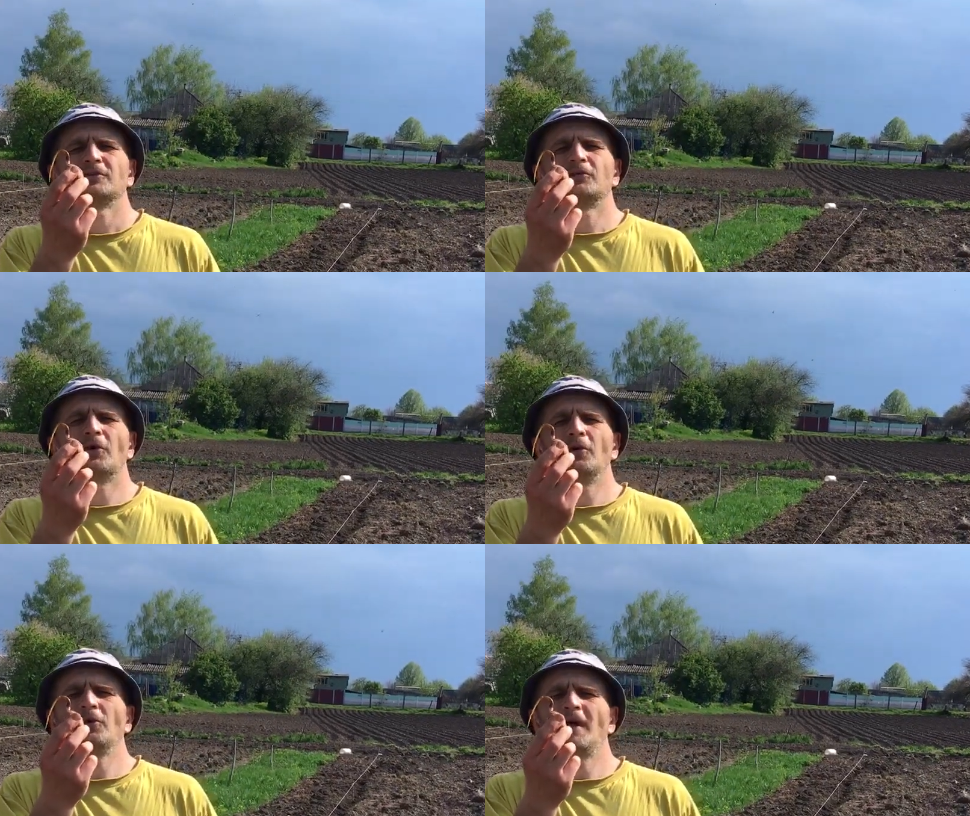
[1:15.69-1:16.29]

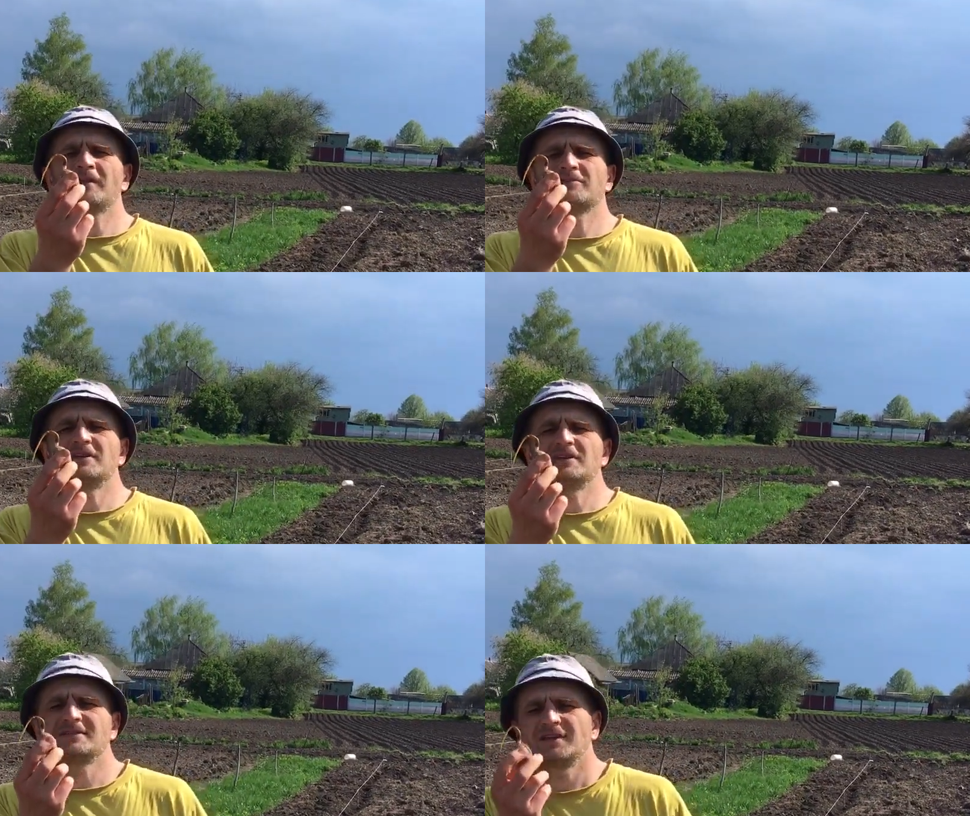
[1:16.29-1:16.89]
grow like
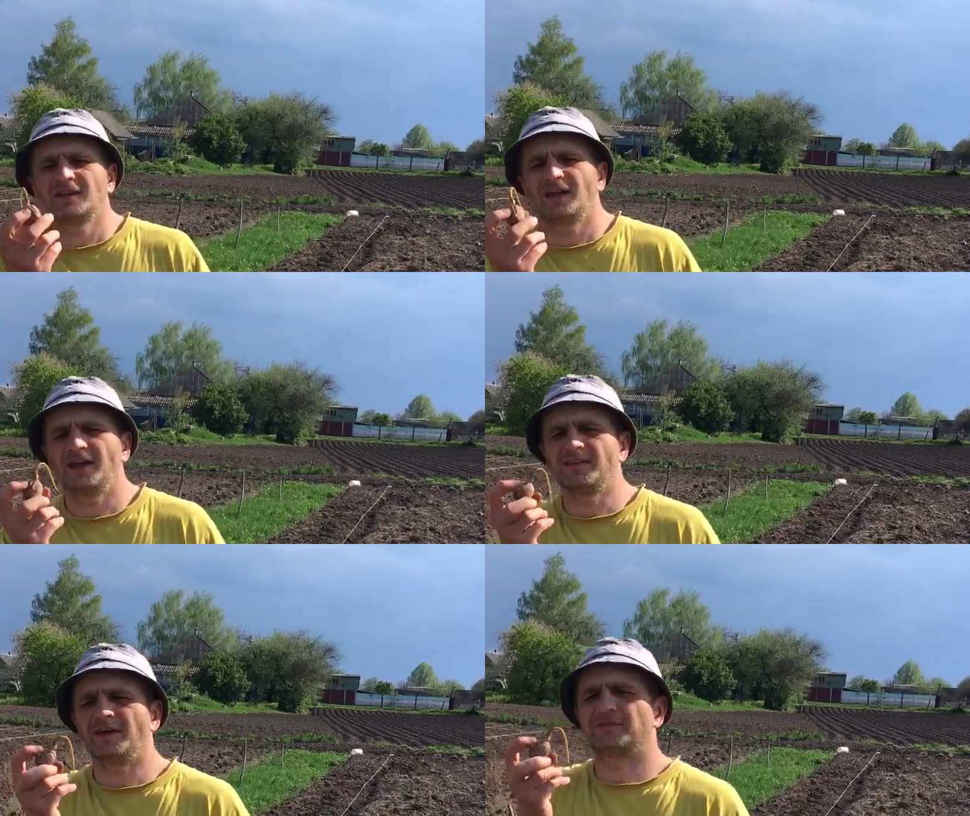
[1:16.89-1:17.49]
this.
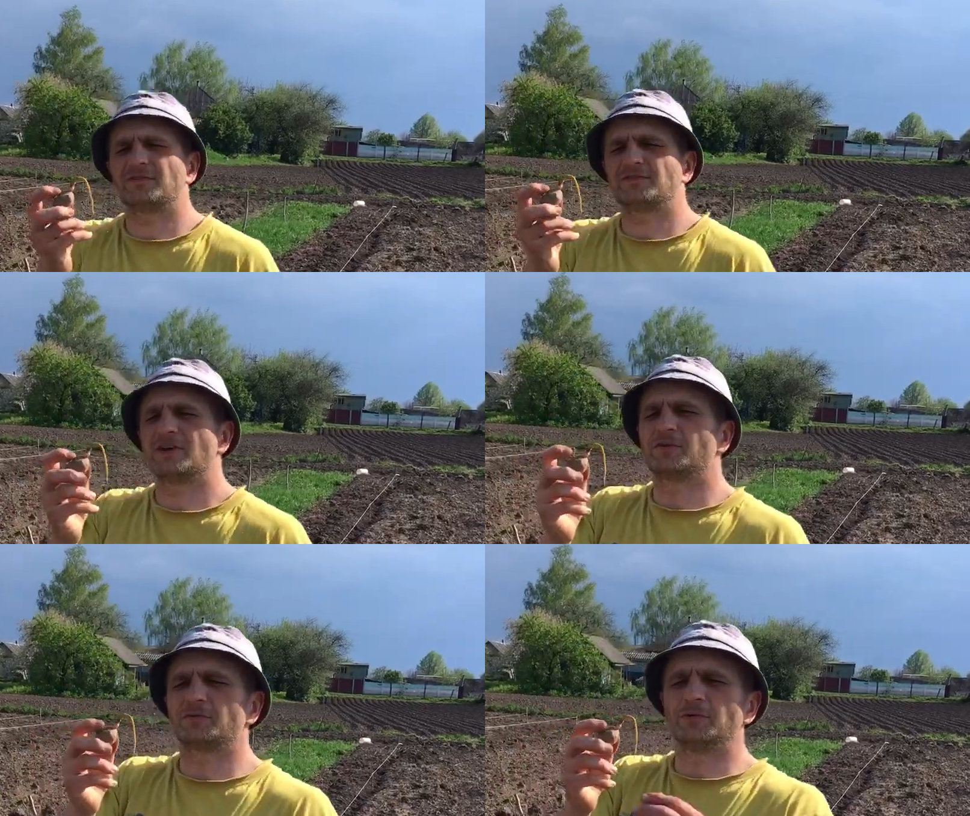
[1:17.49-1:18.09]
And after
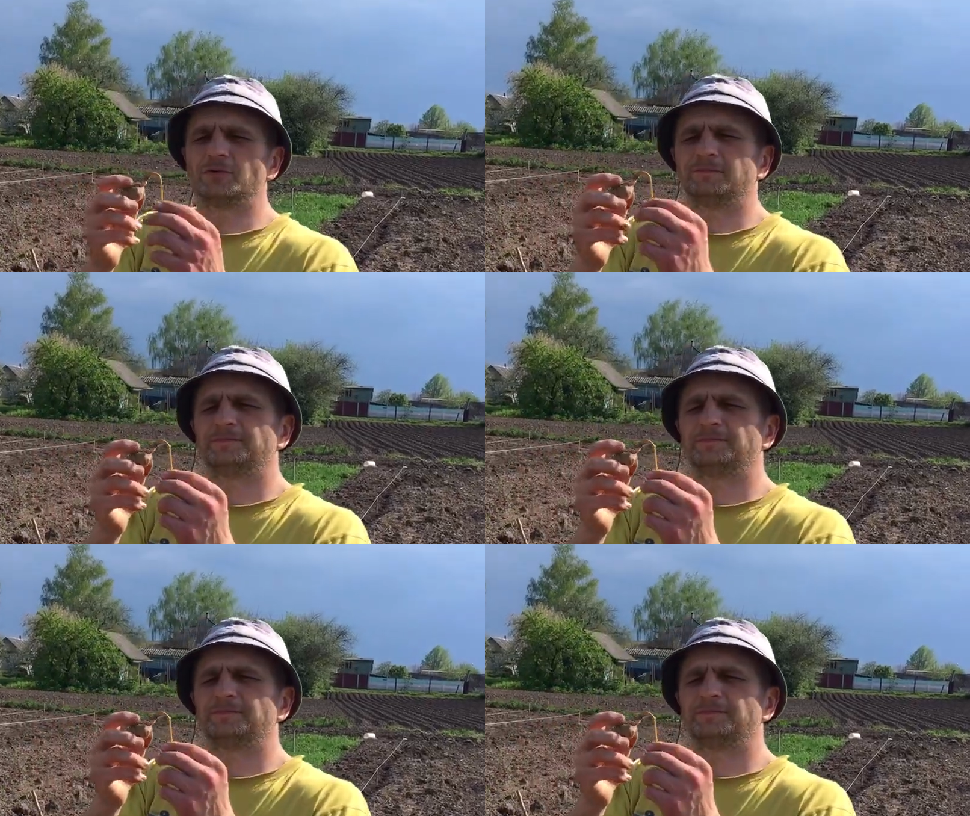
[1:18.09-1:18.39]
they grew